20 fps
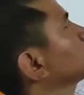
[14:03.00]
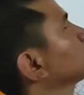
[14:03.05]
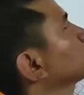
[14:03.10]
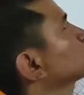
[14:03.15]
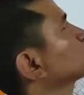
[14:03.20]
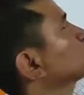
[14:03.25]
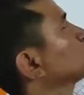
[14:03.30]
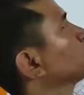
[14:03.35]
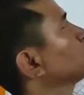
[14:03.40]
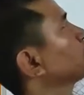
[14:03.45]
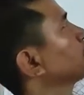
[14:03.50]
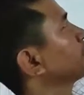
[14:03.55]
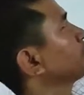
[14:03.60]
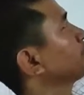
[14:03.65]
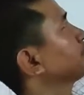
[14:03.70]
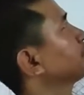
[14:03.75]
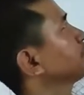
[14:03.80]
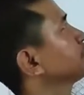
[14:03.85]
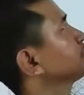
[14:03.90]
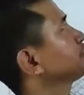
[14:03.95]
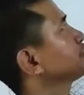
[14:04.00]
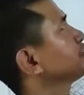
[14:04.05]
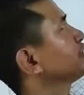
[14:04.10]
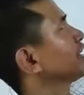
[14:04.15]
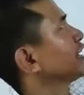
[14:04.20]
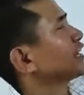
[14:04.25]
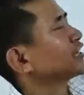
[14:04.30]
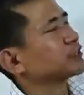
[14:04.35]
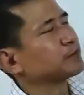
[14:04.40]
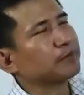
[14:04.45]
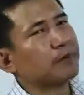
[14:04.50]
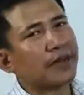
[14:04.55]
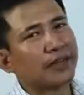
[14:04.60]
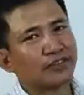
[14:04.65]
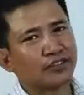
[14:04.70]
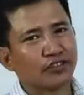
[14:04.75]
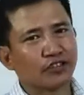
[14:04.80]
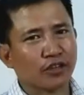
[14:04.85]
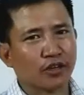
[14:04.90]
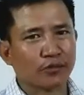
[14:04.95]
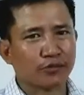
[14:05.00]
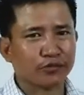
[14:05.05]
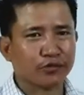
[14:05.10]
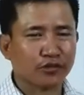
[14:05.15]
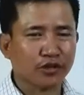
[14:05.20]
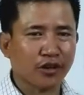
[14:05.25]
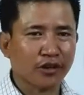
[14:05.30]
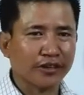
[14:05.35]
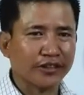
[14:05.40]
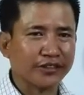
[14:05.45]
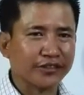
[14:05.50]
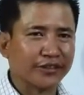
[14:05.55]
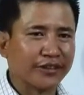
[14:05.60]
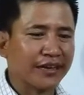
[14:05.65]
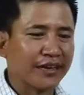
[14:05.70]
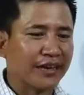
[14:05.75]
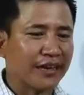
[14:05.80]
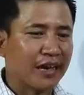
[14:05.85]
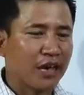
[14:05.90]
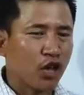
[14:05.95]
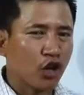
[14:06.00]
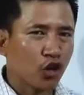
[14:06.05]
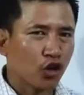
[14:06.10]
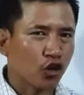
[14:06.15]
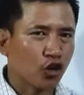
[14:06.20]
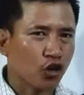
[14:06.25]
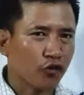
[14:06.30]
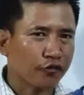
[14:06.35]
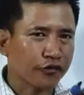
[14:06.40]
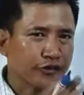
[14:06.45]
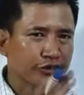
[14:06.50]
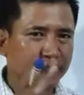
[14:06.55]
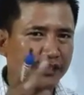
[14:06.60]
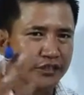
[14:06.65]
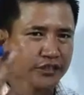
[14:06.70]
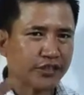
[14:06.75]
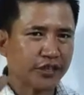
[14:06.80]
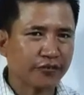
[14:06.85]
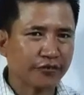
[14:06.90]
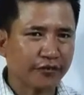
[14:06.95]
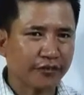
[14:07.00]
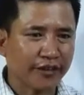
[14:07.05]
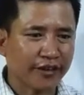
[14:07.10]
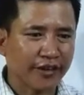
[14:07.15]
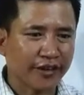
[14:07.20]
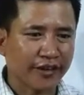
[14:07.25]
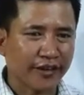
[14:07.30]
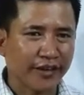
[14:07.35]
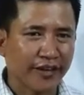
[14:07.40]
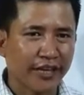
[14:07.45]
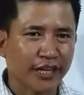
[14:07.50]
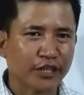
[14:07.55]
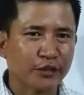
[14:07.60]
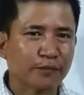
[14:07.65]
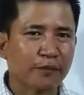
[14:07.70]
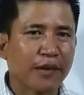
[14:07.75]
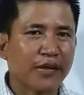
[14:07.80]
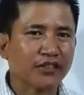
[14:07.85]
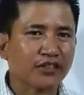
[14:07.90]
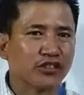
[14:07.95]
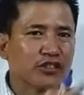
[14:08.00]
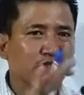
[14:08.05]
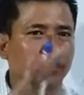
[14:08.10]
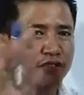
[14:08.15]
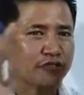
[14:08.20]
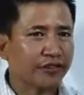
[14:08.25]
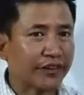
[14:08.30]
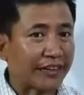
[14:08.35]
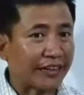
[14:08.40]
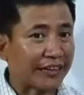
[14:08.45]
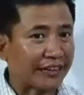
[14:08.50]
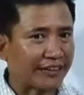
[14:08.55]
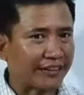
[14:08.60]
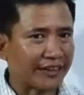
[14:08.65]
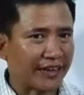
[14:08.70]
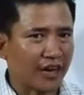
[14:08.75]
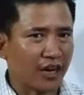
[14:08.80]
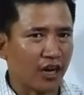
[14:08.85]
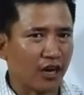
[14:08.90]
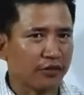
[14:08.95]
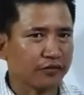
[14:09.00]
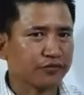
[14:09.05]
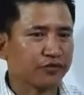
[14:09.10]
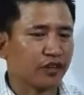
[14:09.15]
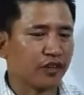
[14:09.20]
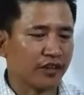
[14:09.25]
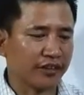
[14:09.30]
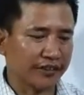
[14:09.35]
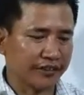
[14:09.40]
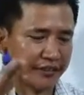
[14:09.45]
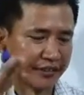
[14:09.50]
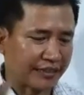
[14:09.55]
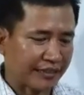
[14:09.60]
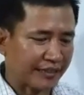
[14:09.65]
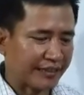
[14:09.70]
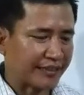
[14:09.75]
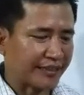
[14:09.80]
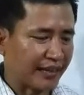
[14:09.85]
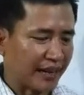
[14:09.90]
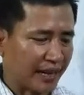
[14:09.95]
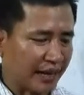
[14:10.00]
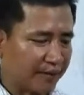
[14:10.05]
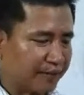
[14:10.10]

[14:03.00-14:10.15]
of superficial expansion of solid. Okay, coefficient of expansion of area of solid, area.